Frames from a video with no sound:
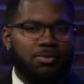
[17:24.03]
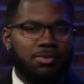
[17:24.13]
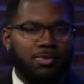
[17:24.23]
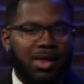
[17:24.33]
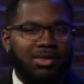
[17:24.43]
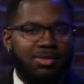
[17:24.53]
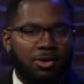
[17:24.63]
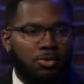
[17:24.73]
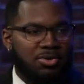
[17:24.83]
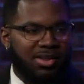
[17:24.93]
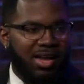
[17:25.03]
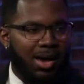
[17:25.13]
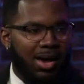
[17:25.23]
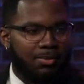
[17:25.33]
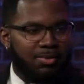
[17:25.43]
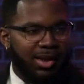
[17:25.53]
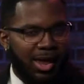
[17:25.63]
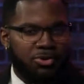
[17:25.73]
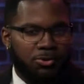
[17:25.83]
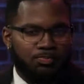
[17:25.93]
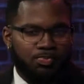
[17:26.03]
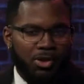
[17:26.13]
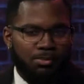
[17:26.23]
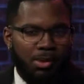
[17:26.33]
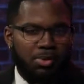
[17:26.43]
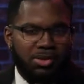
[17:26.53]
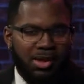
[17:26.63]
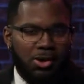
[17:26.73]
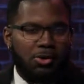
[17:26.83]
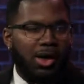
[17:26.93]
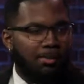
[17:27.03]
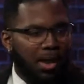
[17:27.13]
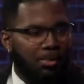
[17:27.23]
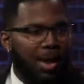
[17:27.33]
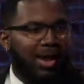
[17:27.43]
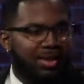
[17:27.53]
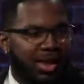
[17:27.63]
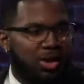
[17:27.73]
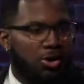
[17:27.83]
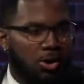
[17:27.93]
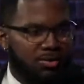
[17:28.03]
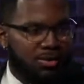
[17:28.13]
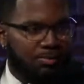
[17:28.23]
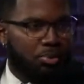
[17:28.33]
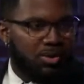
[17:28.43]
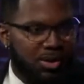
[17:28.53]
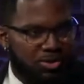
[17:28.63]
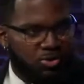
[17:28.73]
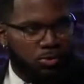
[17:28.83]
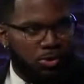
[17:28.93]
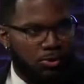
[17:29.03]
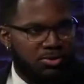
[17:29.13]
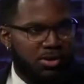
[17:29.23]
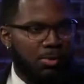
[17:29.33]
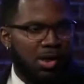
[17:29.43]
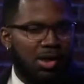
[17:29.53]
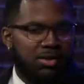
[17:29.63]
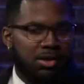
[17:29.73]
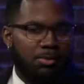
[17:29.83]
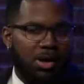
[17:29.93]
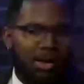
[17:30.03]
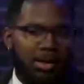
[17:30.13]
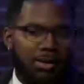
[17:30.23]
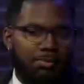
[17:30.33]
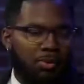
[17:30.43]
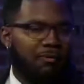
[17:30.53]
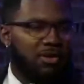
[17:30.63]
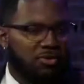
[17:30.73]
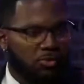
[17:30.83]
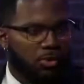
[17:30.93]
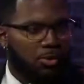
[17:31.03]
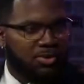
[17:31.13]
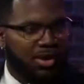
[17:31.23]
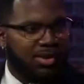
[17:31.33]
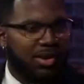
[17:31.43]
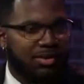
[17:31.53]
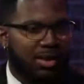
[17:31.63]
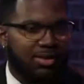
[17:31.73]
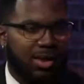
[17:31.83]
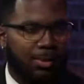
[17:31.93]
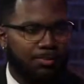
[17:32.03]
that those times that helped you maybe say okay maybe I can take on some presidential roles some some uh, professor roles and things like that.